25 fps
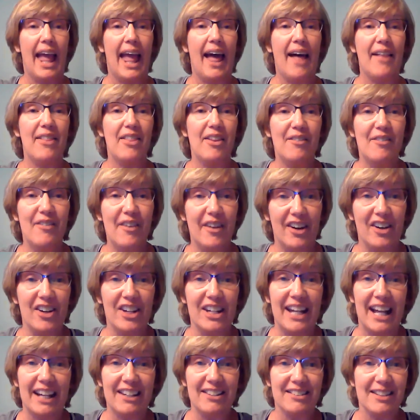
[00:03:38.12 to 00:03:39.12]
And the
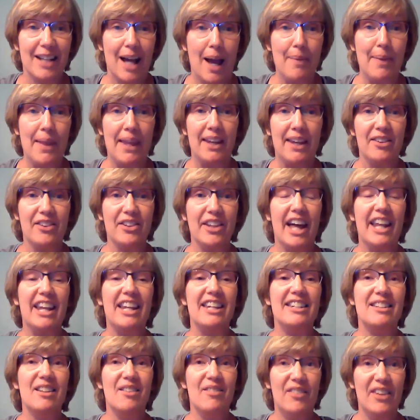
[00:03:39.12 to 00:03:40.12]
very next time they
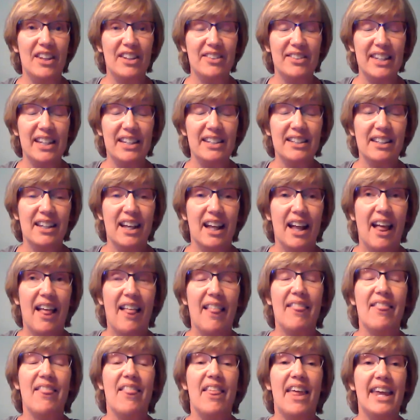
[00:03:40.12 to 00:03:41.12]
decided to visit,
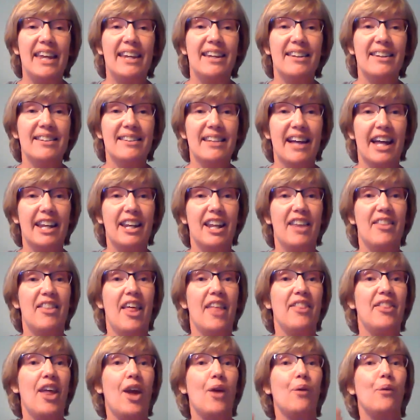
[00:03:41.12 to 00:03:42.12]
they decided
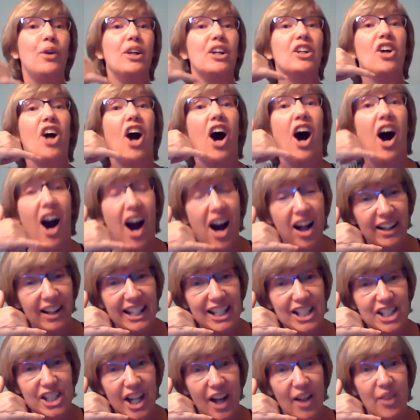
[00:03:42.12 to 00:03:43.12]
that they would call
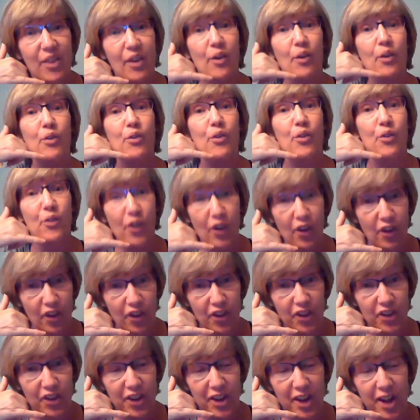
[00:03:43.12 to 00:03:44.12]
each other
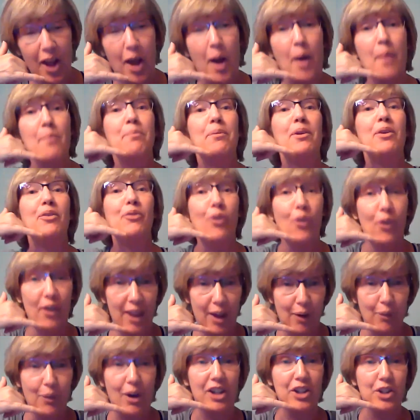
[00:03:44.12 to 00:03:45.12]
first before
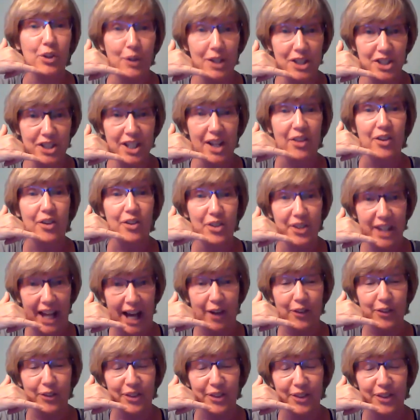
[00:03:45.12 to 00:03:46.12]
they went to each other's
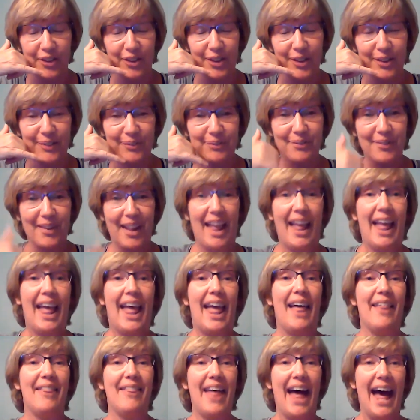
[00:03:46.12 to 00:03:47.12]
houses.
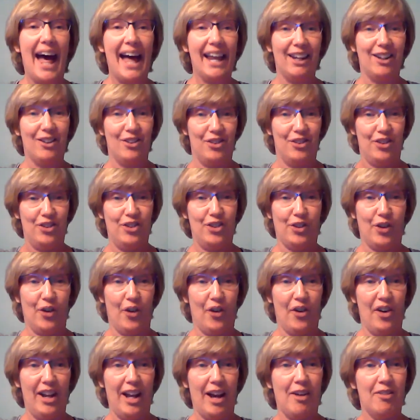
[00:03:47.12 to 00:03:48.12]
And that is the
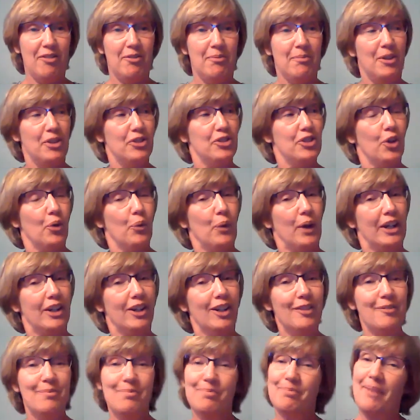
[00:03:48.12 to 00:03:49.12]
story of Mr.
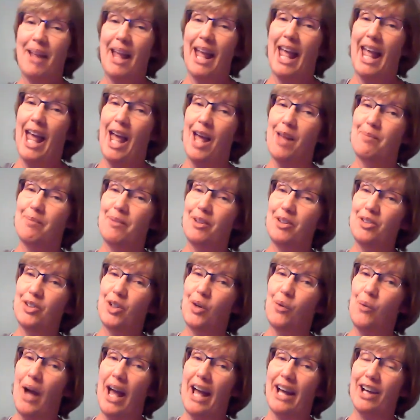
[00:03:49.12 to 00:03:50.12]
Wiggle and
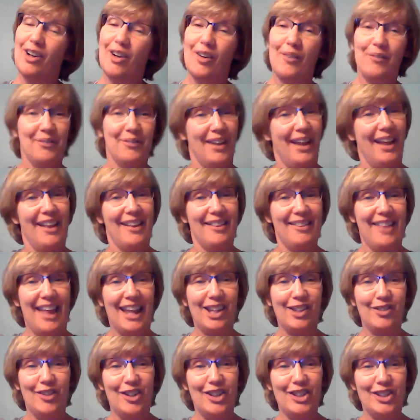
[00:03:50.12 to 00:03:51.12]
Mr. Waggle.
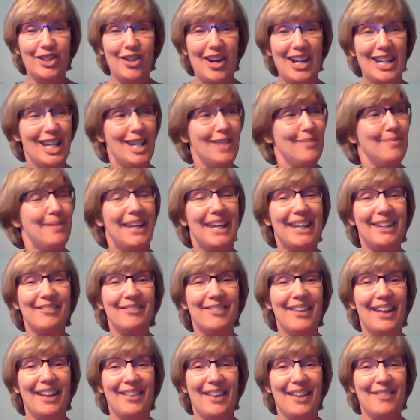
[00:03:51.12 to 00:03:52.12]
Thanks for joining me.
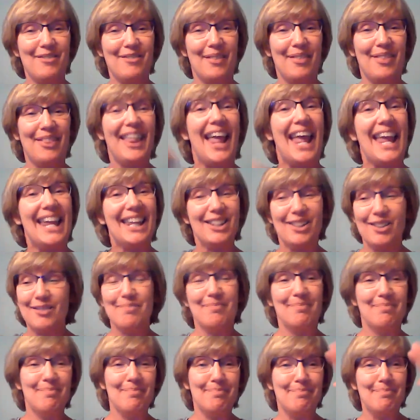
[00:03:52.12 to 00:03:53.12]
Thanks.
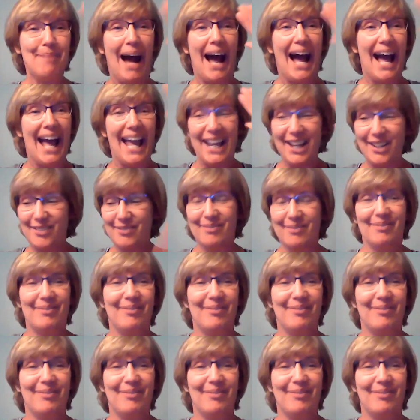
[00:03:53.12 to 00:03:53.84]
Bye.